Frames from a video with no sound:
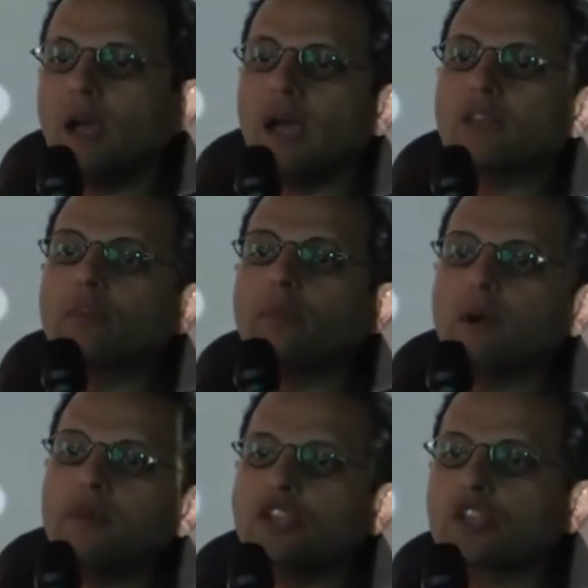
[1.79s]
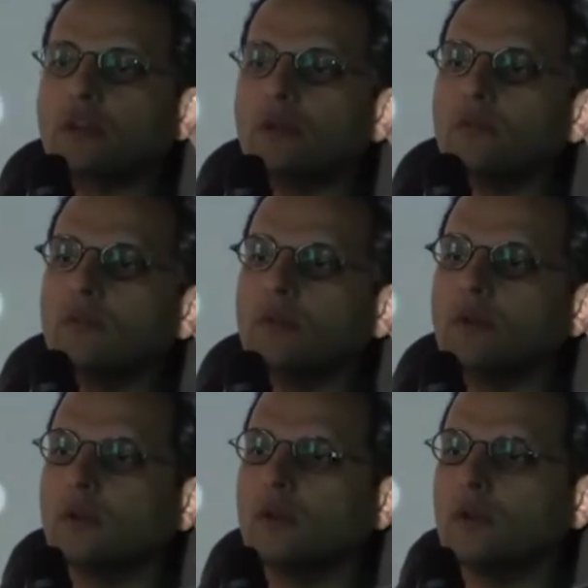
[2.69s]
As a publisher,
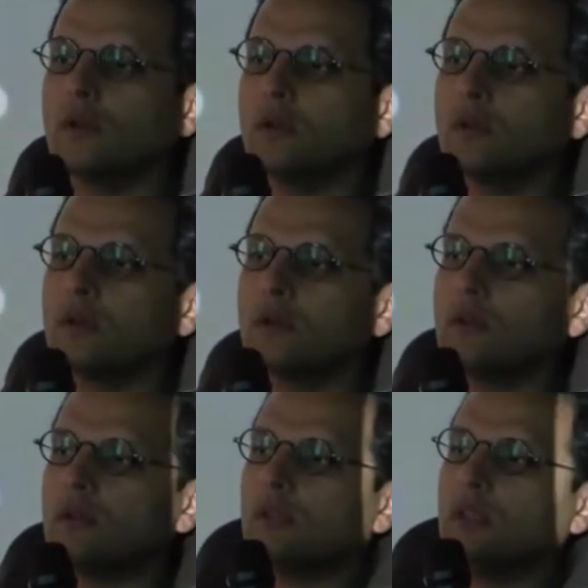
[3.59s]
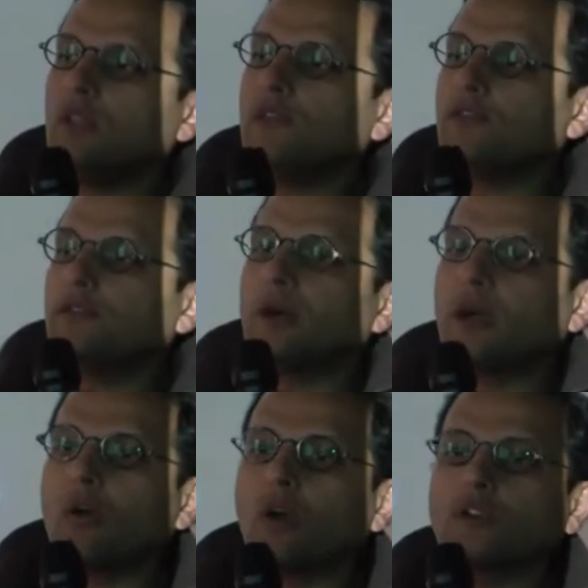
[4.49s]
if
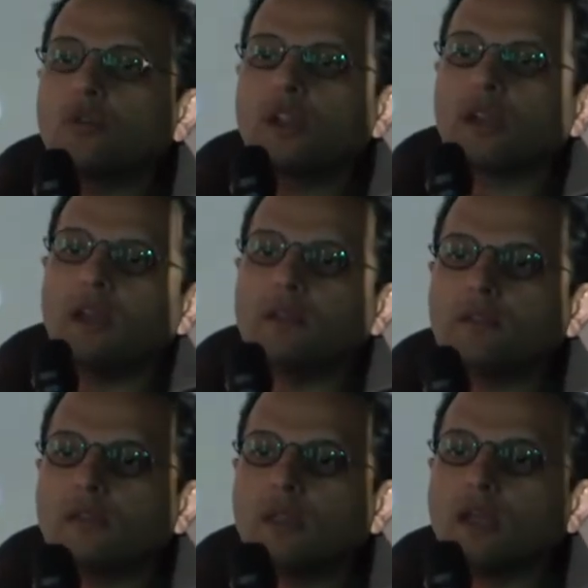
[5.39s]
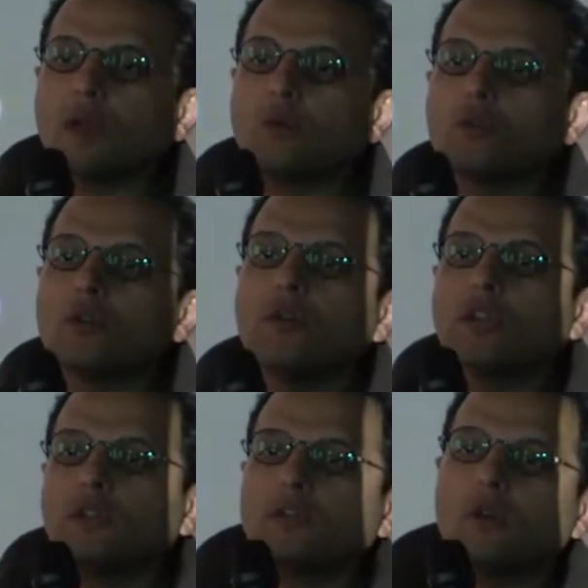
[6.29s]
I want to enhance, then I would look
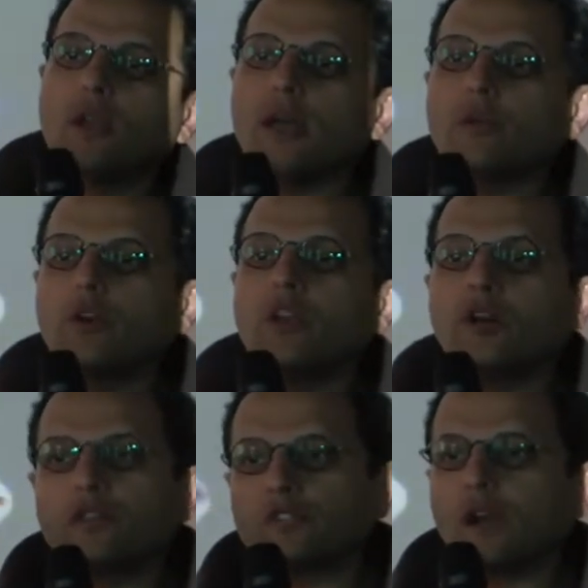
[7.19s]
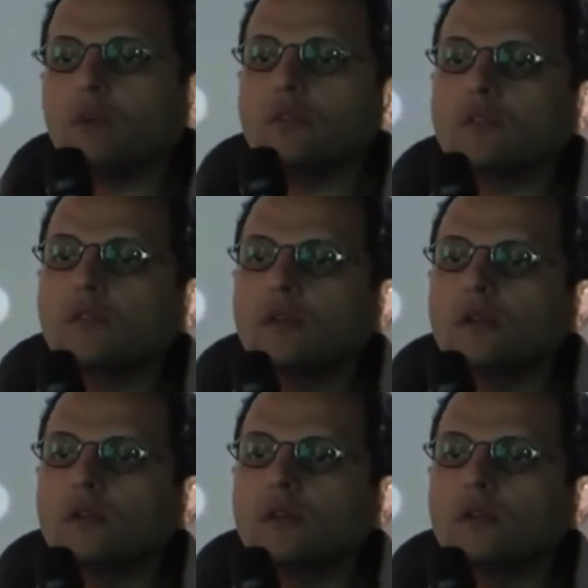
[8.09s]
into a library of sounds